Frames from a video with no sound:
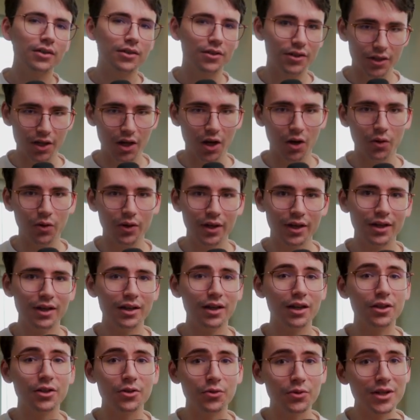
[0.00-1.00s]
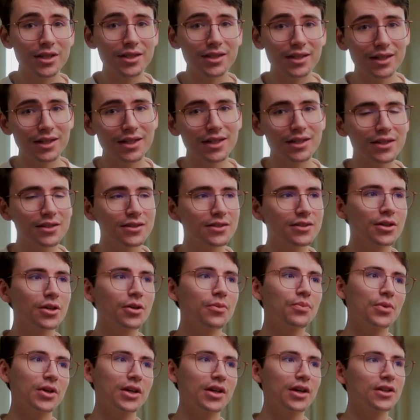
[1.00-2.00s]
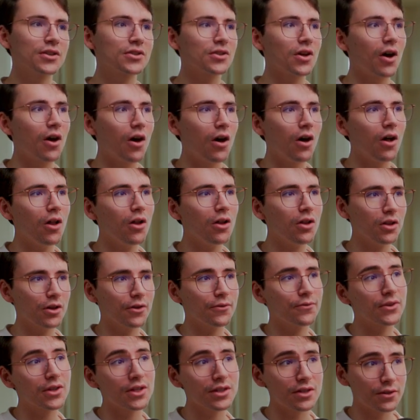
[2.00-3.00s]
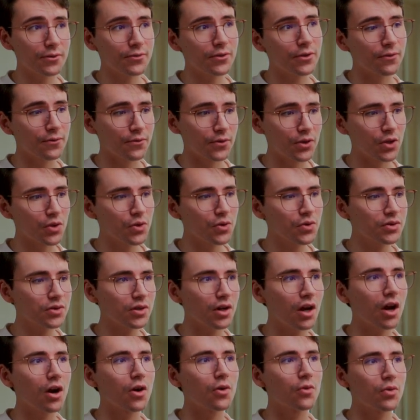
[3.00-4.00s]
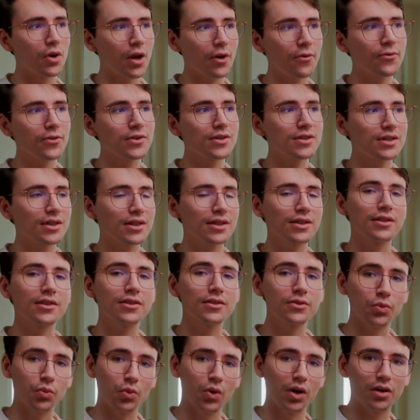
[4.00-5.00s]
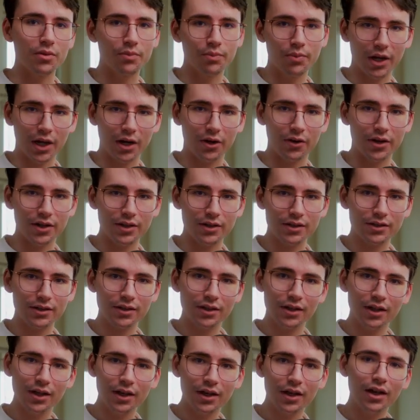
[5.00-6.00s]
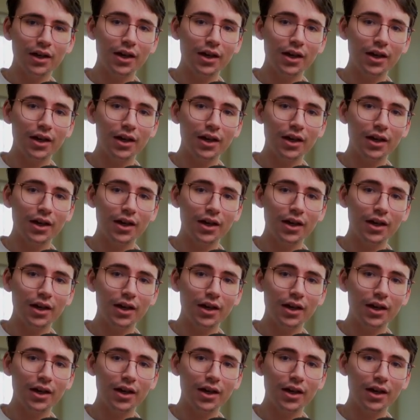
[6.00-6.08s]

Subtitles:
No. And the reason is because all of the different views are referencing this one parent.